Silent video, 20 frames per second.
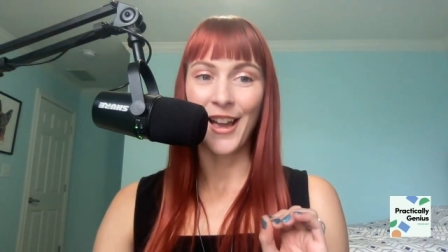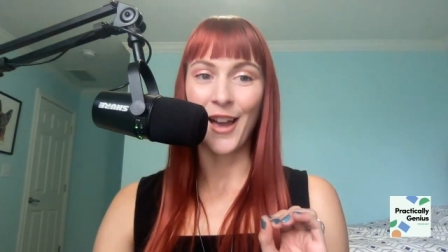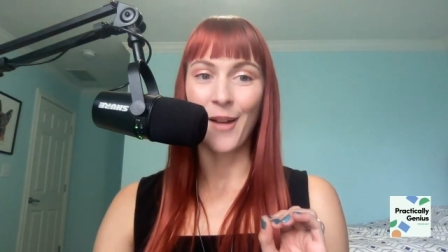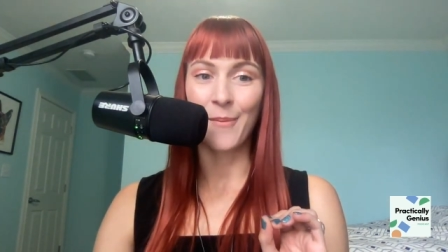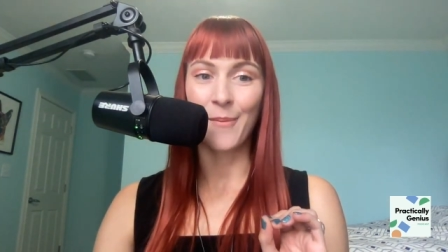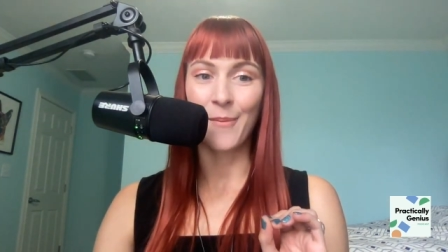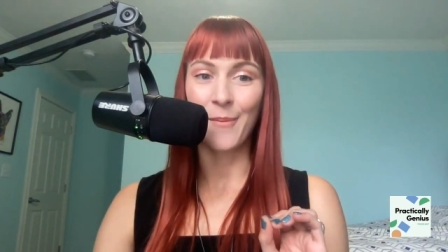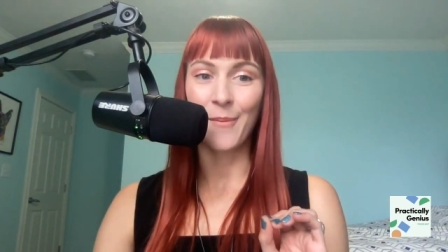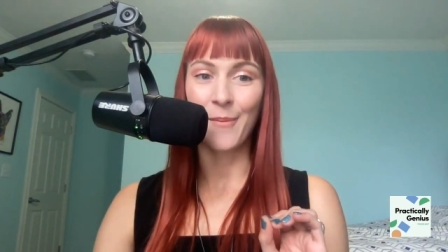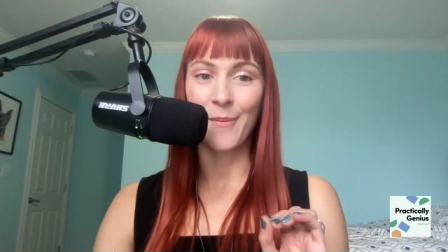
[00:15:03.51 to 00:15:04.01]

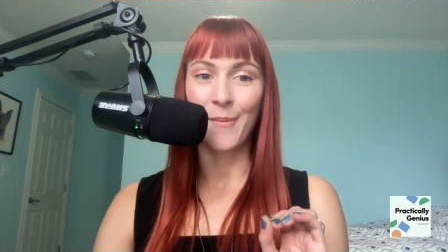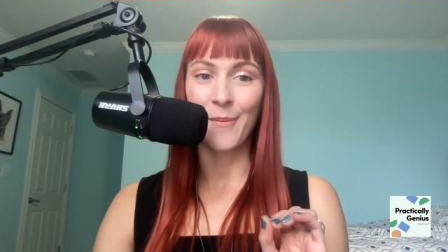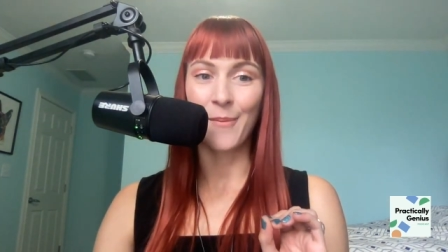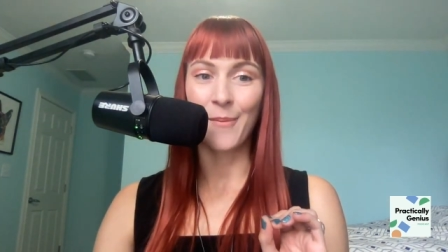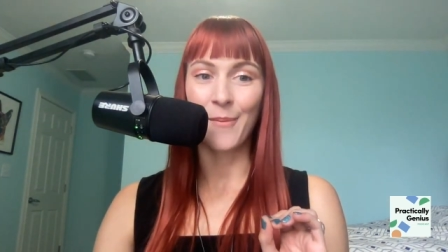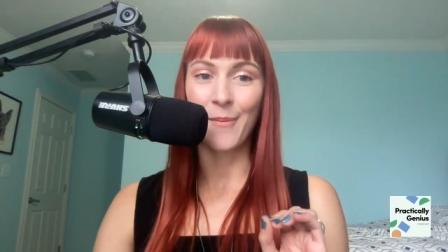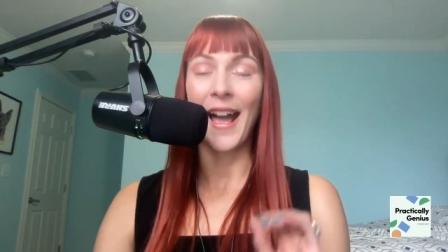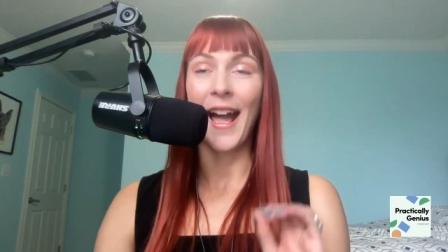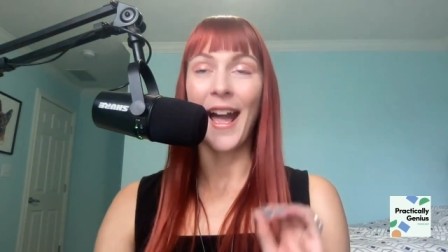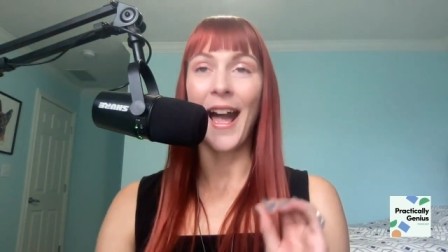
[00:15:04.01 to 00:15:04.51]

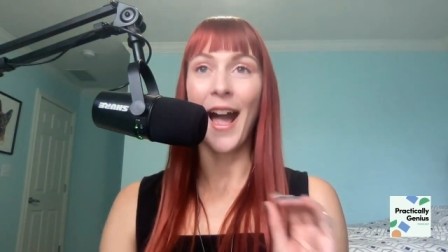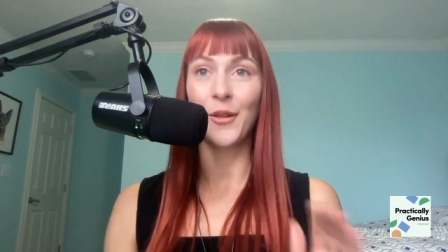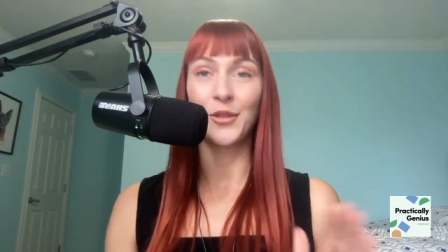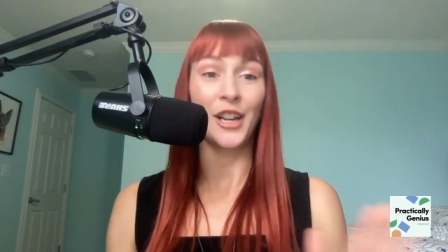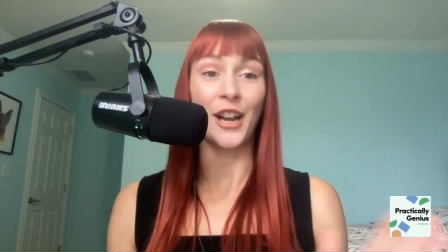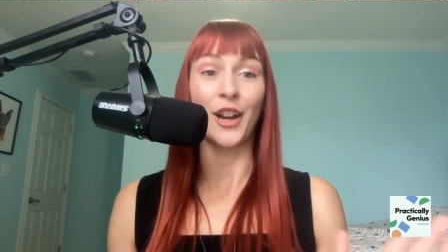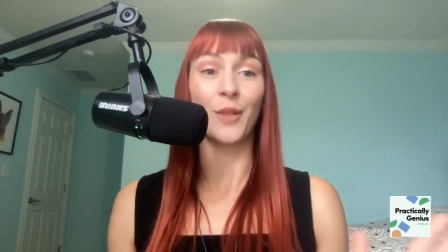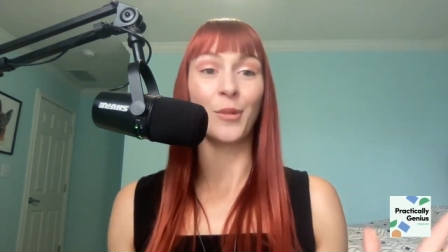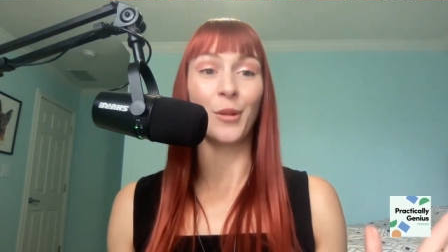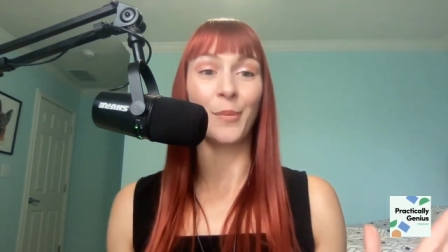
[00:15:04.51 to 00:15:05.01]
about how
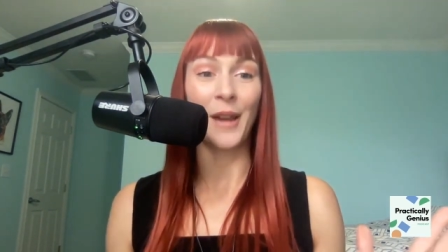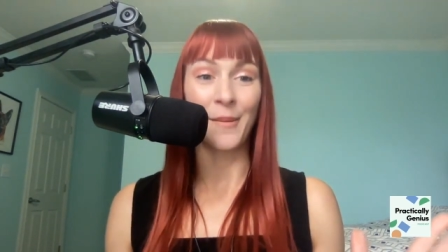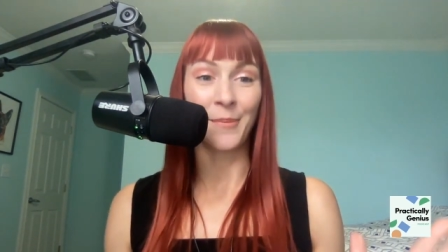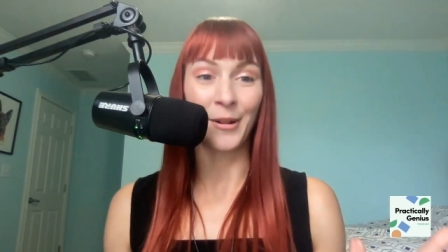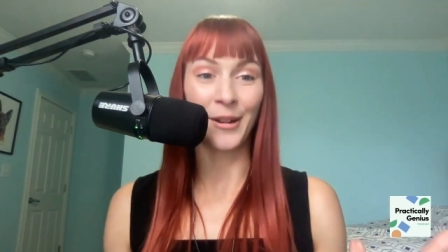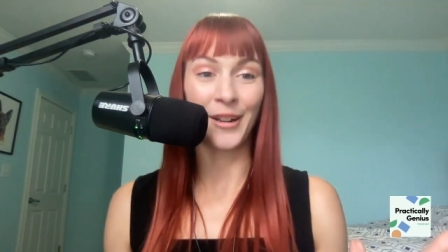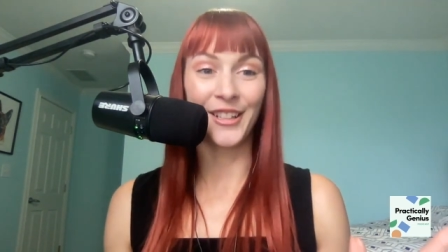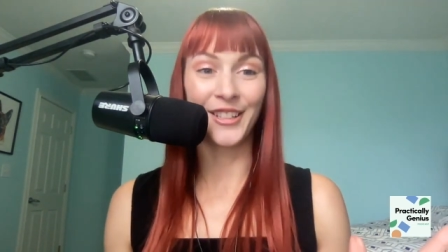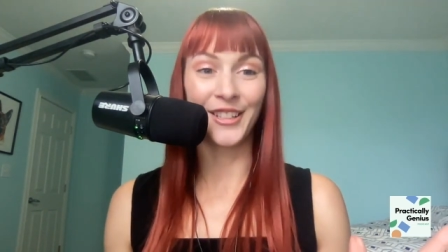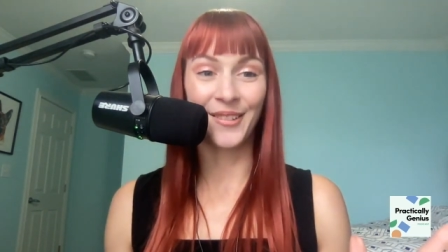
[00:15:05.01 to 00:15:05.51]
terrible
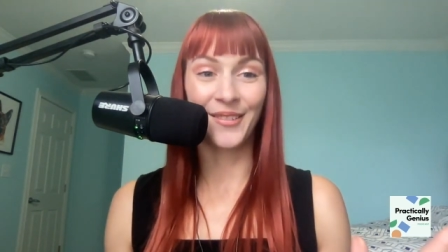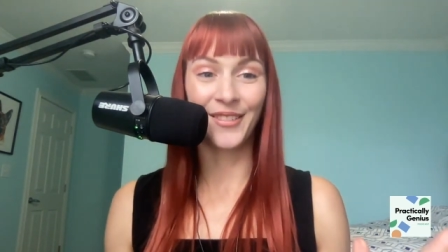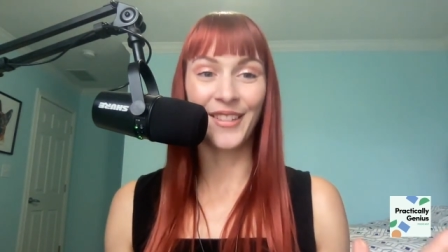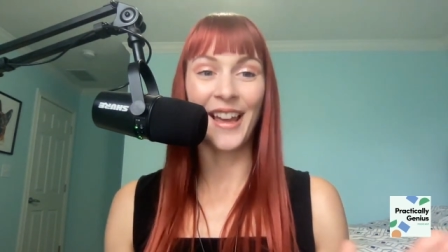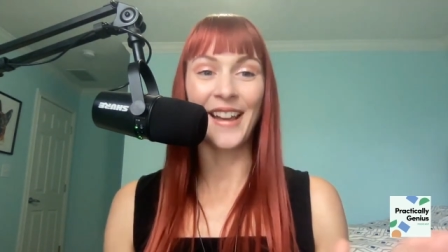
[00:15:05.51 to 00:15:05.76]
paper is.